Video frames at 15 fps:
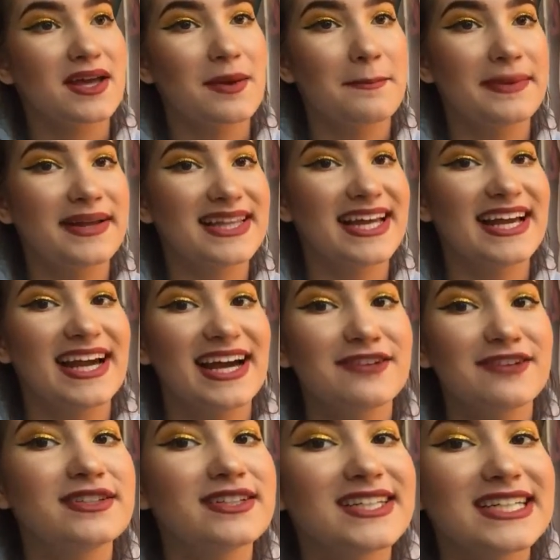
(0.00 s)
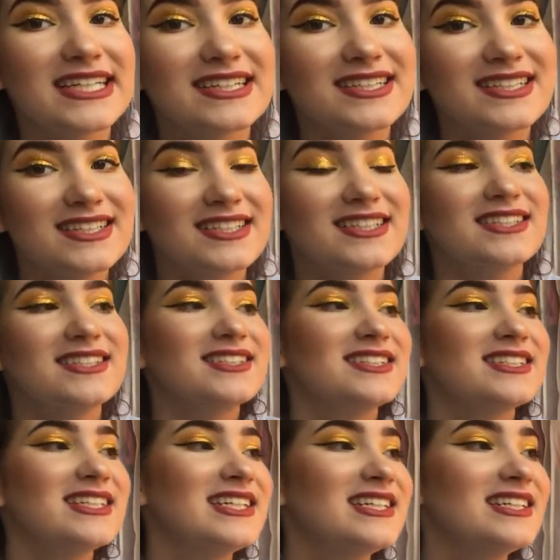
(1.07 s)
but like I feel like
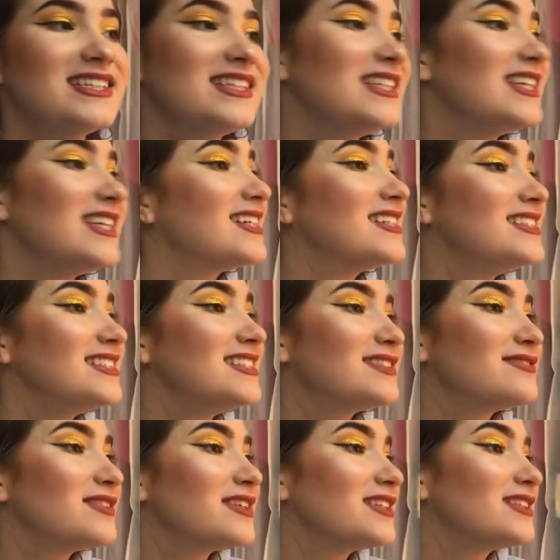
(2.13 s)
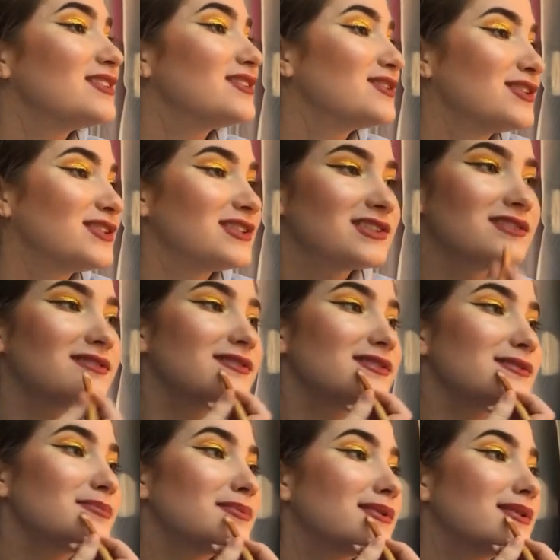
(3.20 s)
in the idea of like traditional
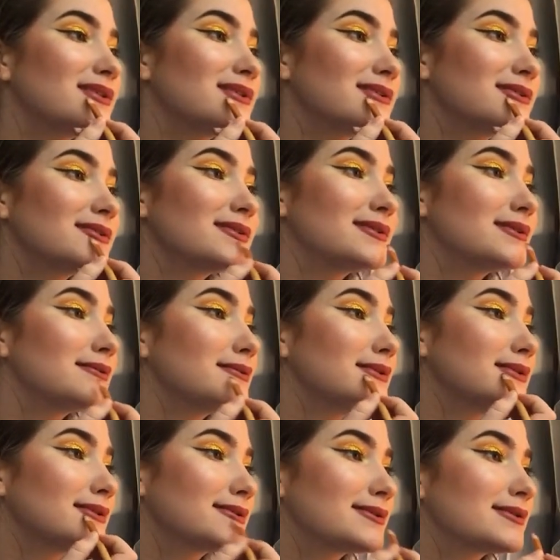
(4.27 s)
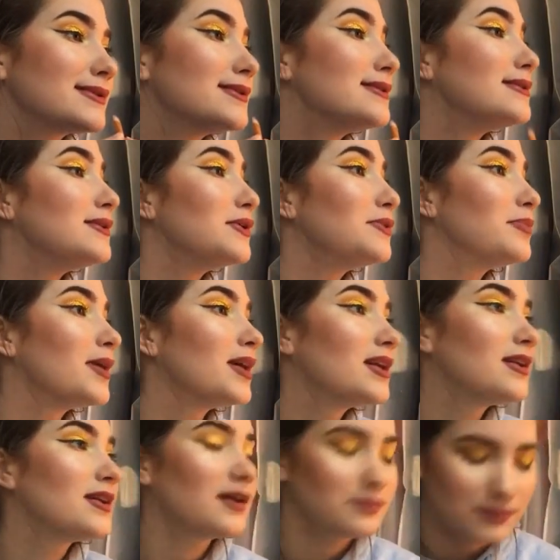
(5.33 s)
sports, I would just look
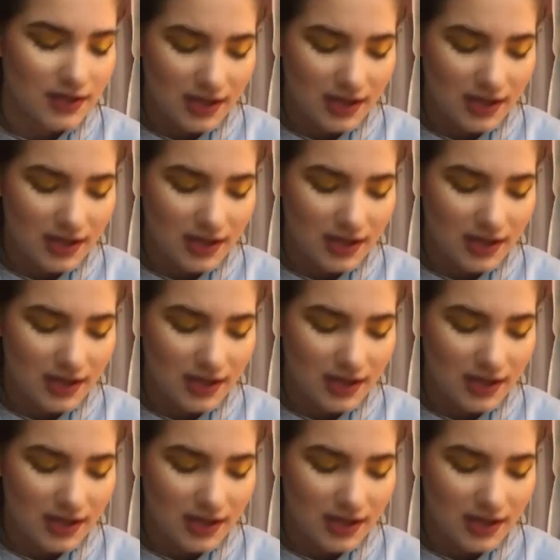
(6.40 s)
stupid. I'm